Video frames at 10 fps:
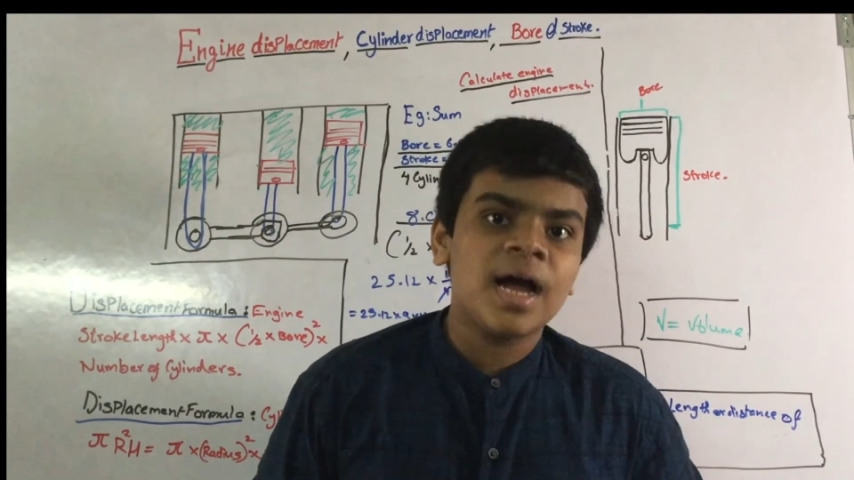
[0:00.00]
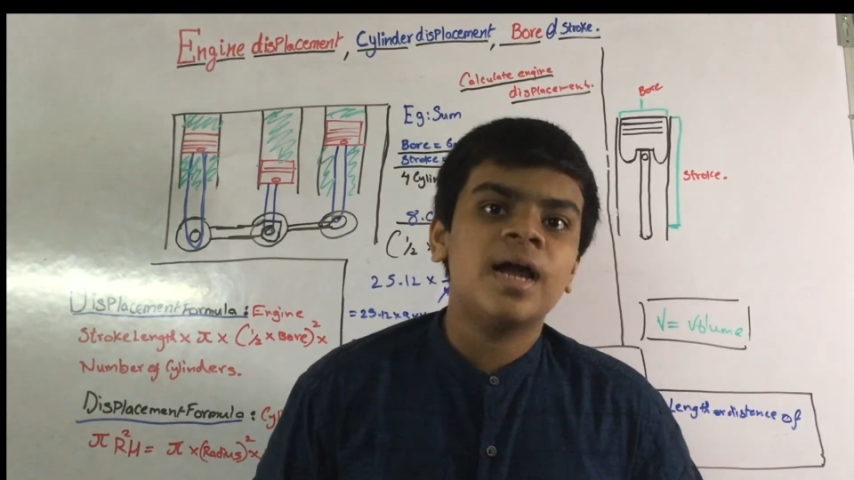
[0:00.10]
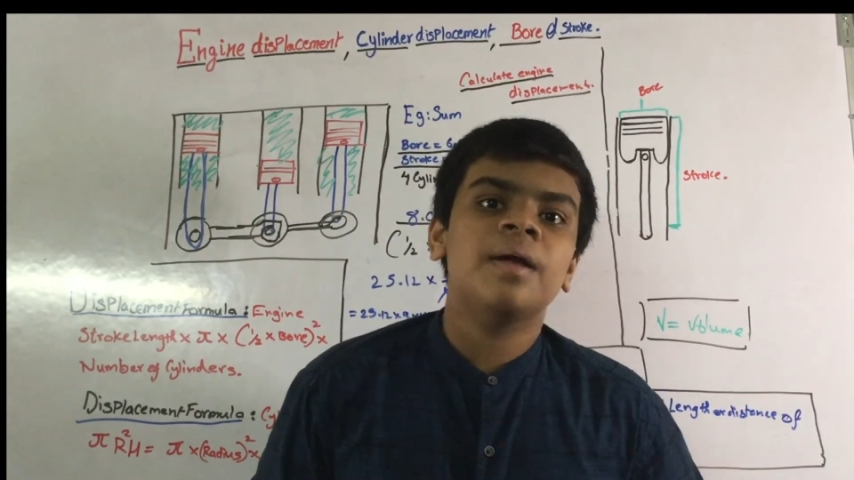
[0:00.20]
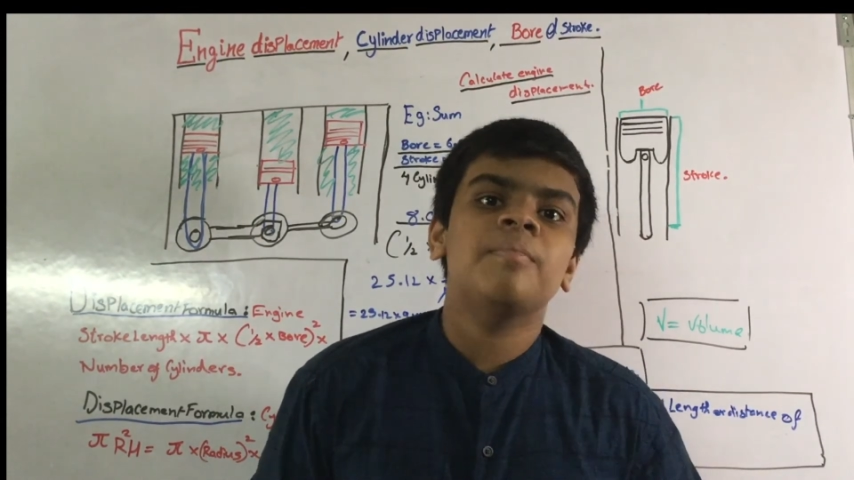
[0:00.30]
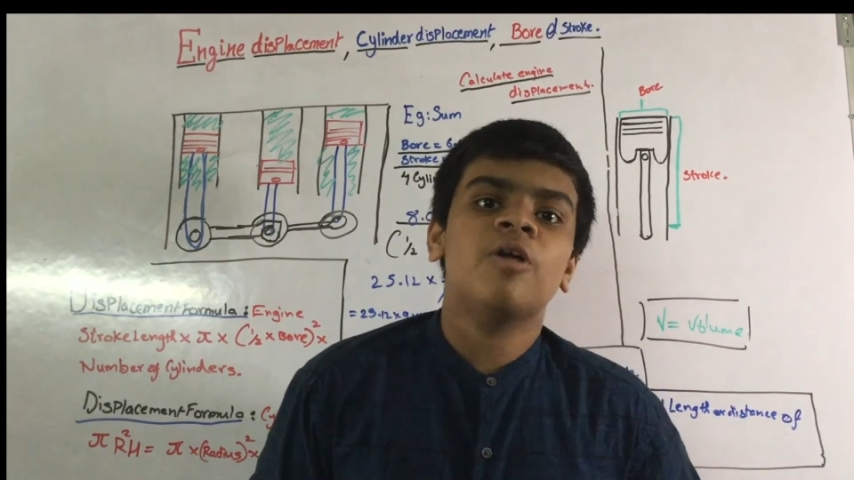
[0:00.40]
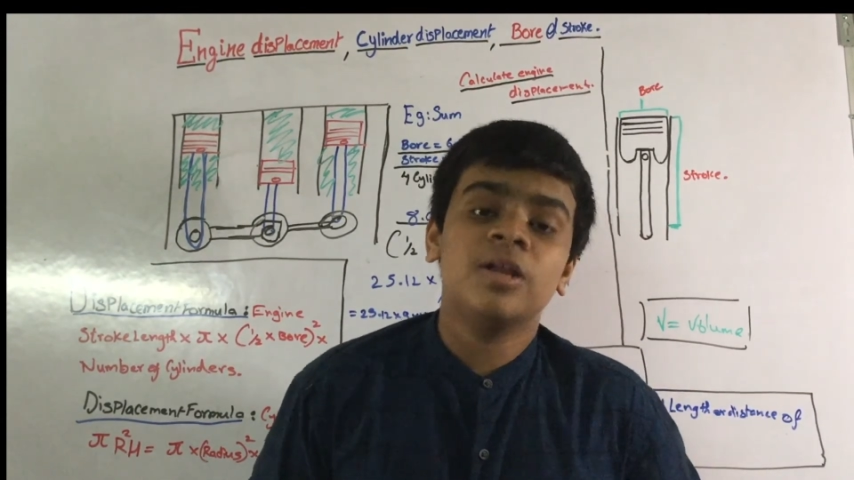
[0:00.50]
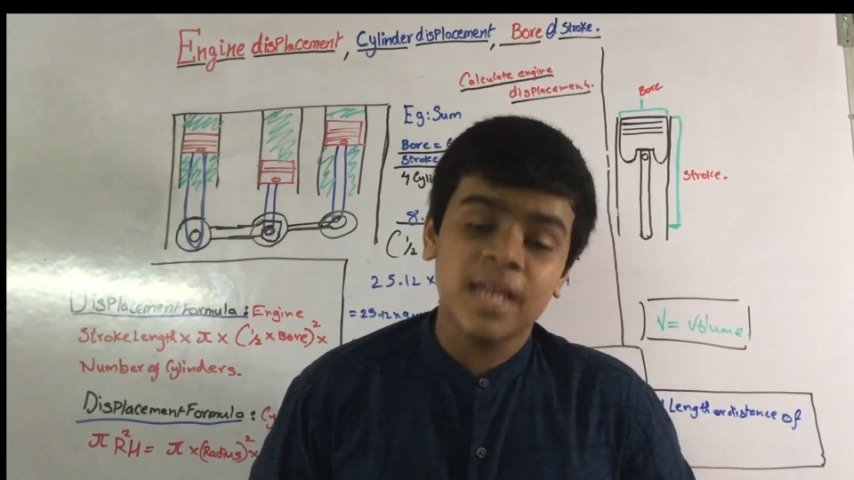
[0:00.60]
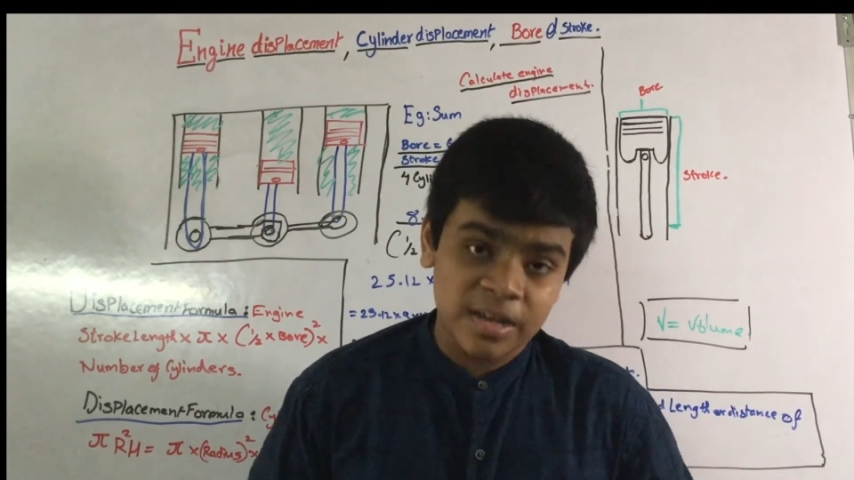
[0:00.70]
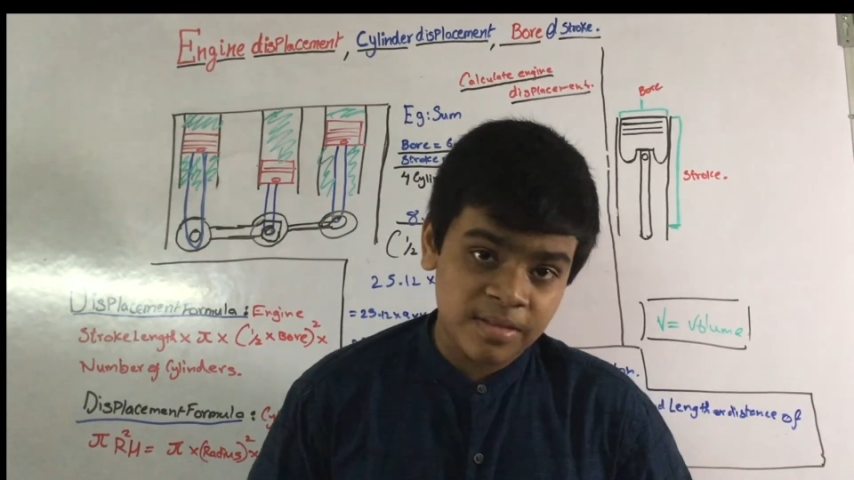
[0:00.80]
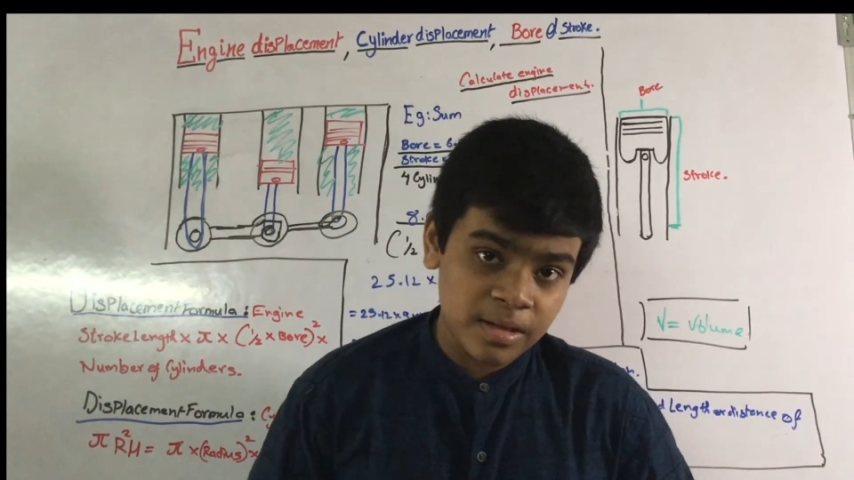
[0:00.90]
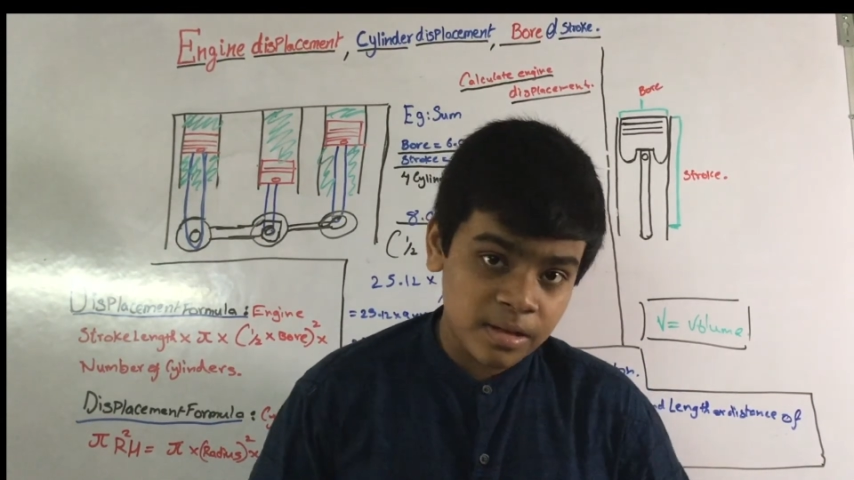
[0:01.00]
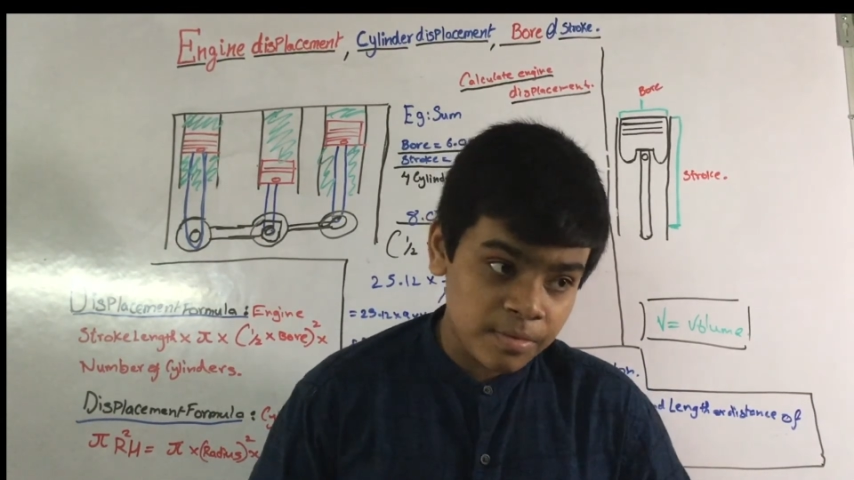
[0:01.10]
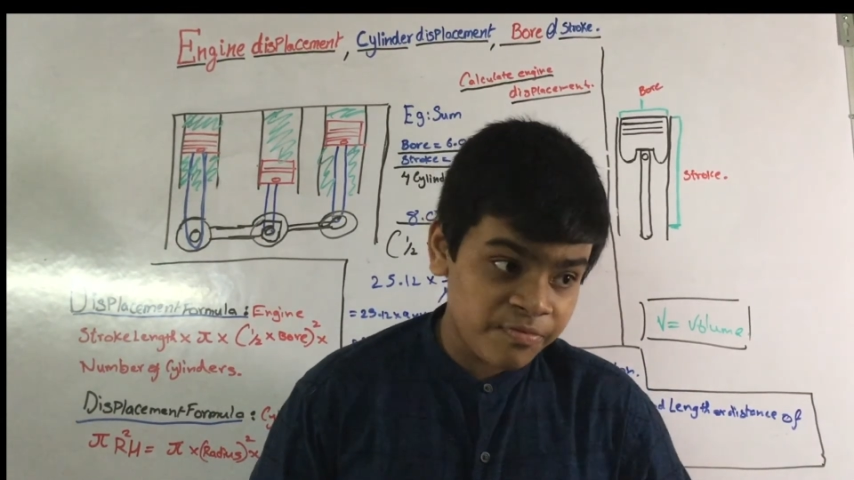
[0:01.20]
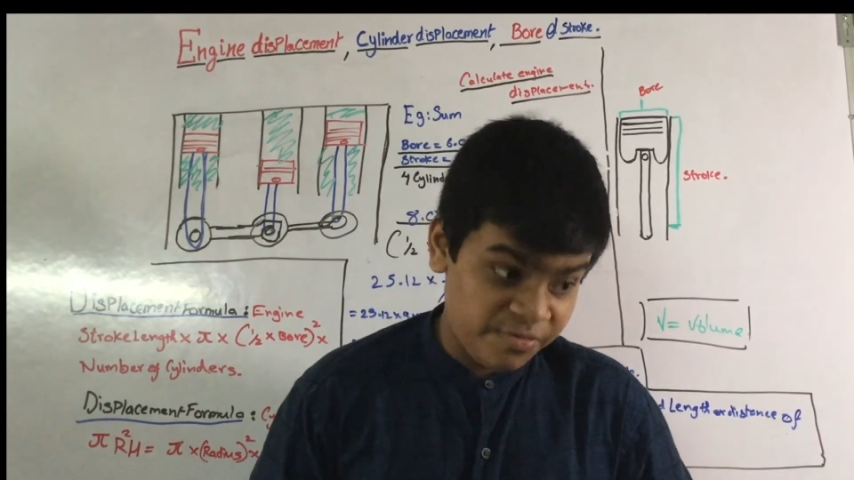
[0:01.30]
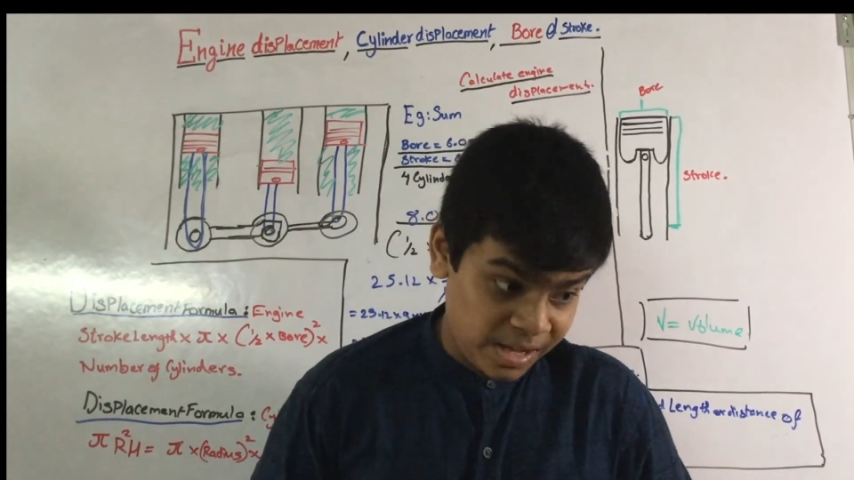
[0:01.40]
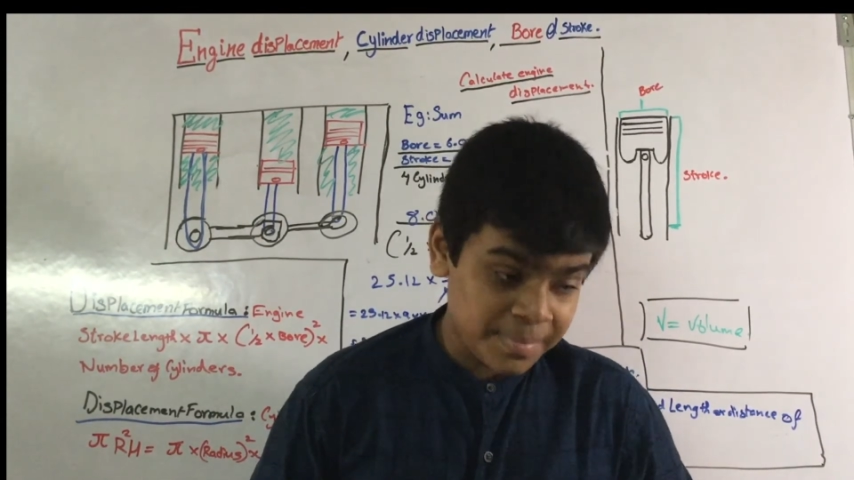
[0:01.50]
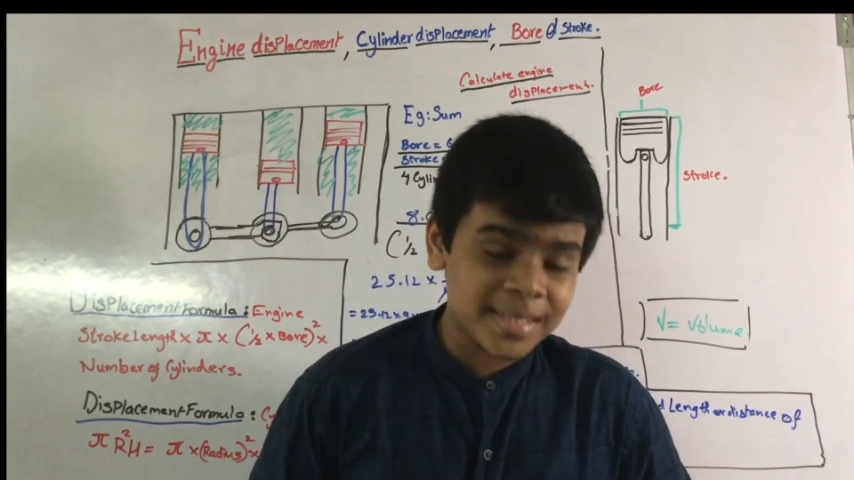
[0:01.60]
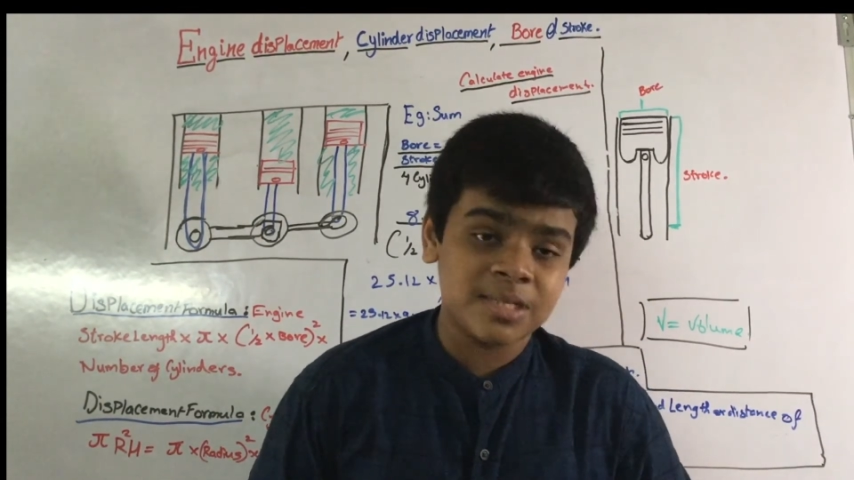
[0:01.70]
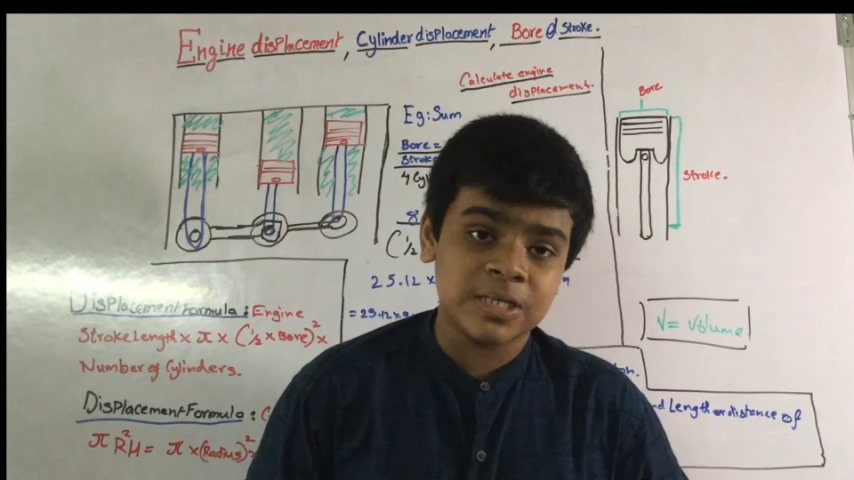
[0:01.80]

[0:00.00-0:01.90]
I am not that famous